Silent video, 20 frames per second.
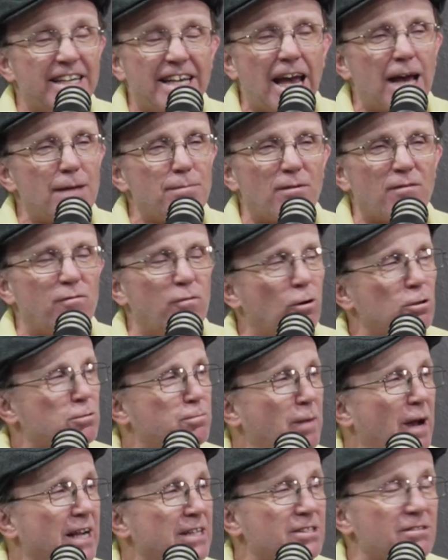Can't be Phil
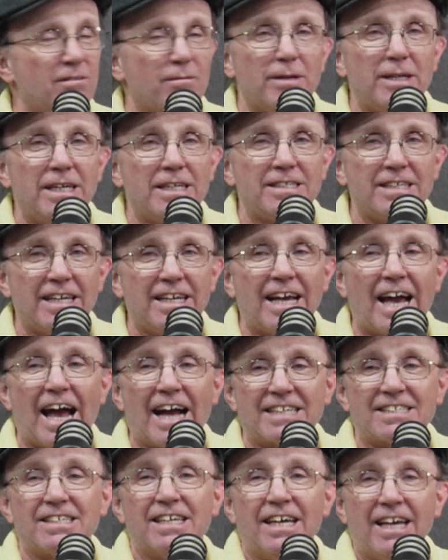Spector. I mean,
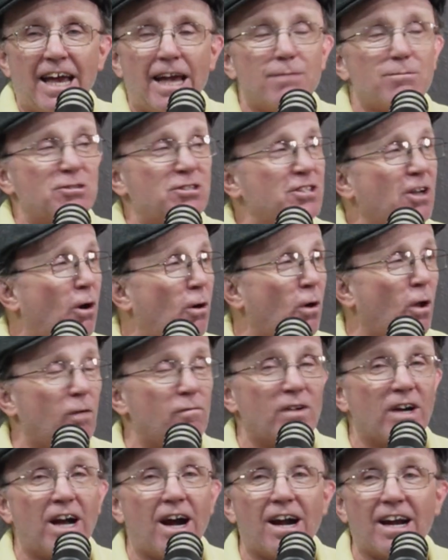he was showing
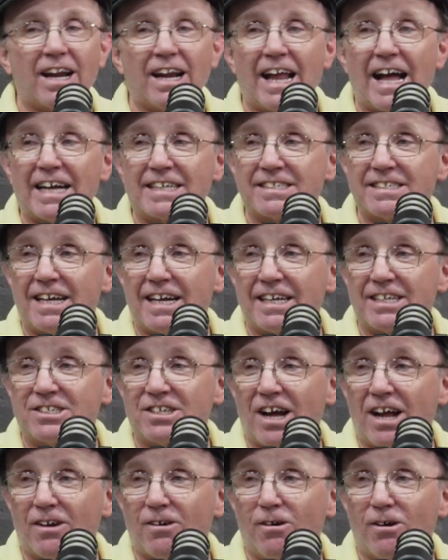off a gun and accidentally
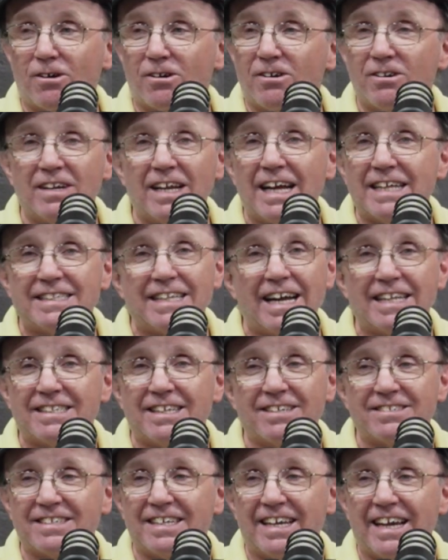shot a hooker. That
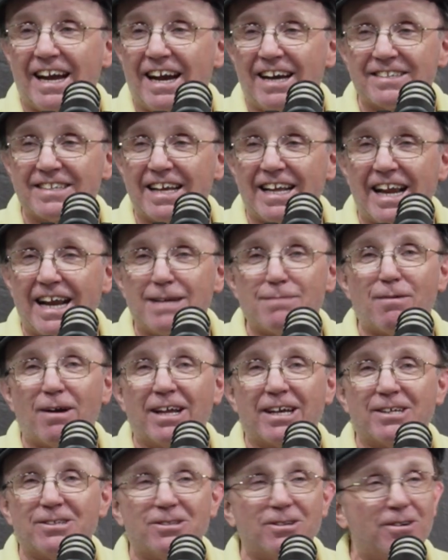doesn't count.
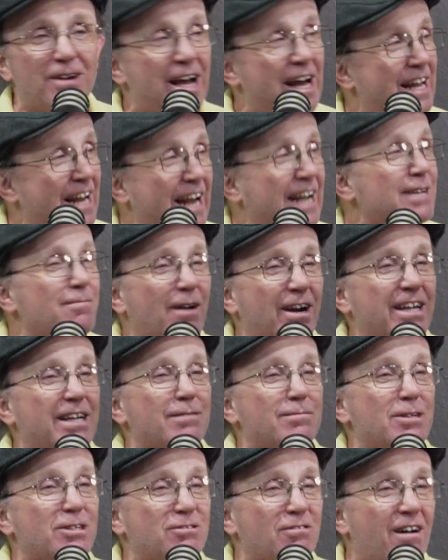Anybody can do that. Anybody
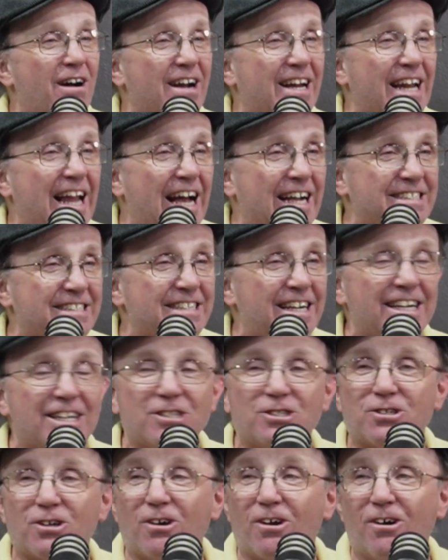can be drunk and
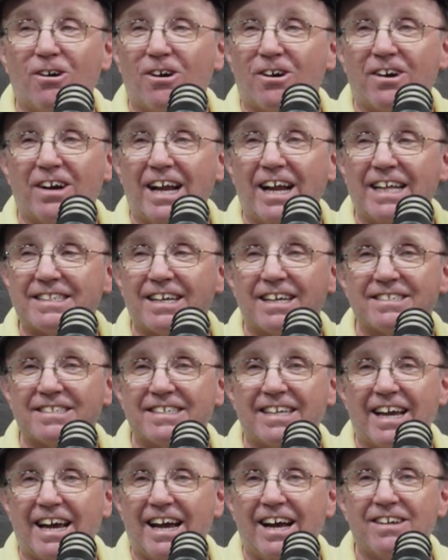accidentally shoot a hooker. That
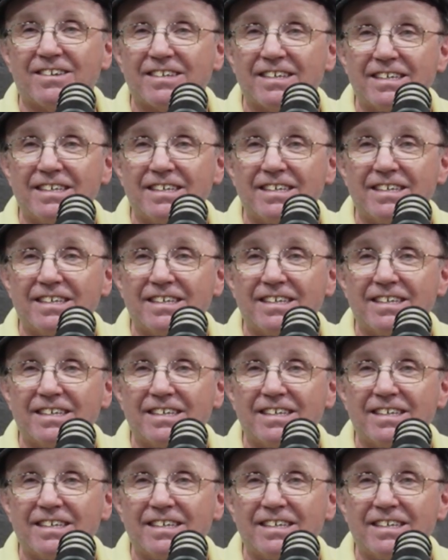doesn't count.